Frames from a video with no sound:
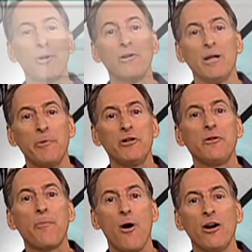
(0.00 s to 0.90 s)
but are
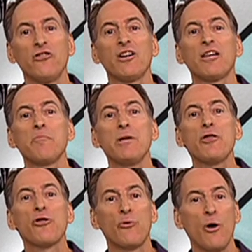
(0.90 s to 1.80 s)
limited to parts that can be
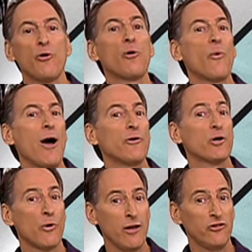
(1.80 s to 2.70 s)
thrown around
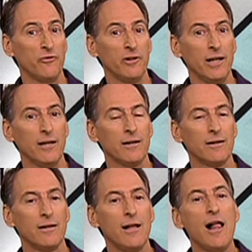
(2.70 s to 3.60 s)
aggressively,
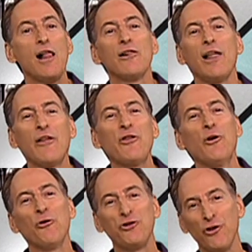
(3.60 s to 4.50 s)
like
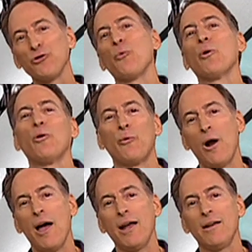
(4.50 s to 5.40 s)
the old tilt-a-whirl
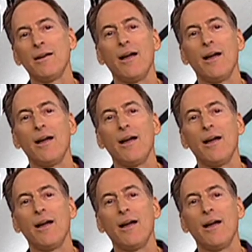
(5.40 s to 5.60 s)
ride